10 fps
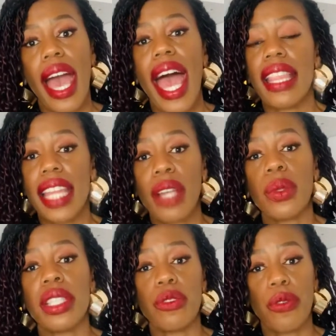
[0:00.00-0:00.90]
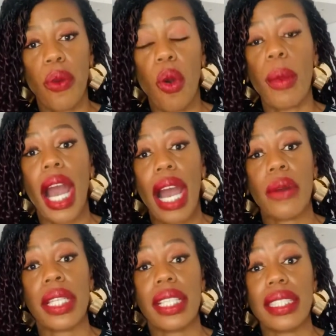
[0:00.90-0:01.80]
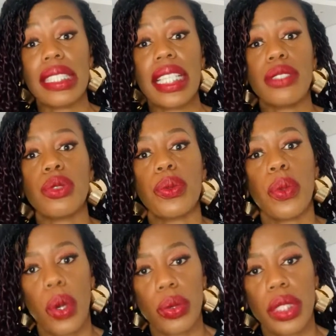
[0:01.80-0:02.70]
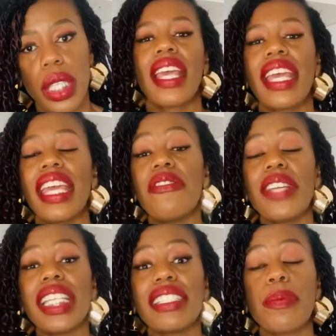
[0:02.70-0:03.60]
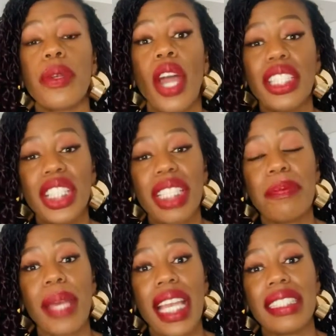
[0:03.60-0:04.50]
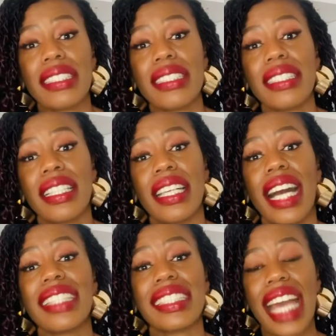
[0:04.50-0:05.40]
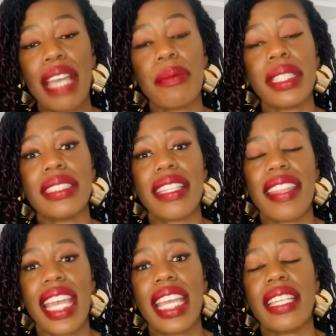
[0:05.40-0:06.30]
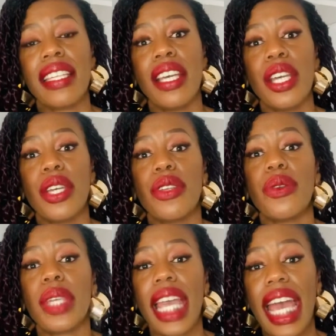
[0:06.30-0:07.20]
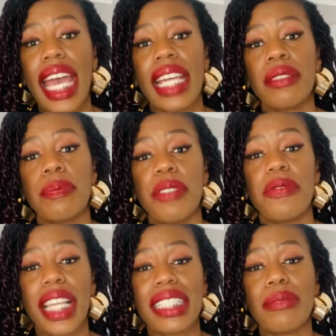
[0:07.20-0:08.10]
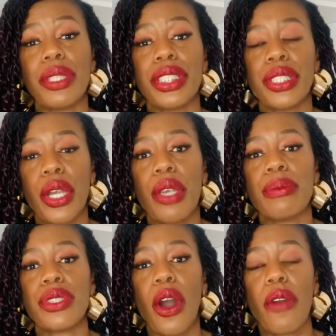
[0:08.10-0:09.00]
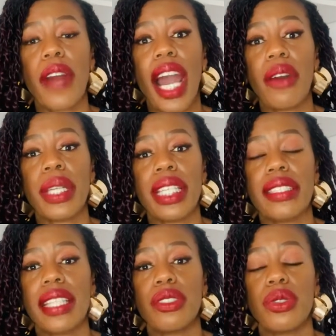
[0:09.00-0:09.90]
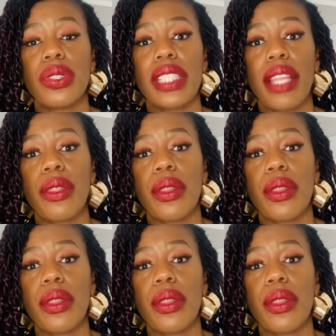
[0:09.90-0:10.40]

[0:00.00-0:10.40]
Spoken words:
And that will inform how it is that you quote. If it is a project-based assignment, then you can be flexible in terms of how it is that you send.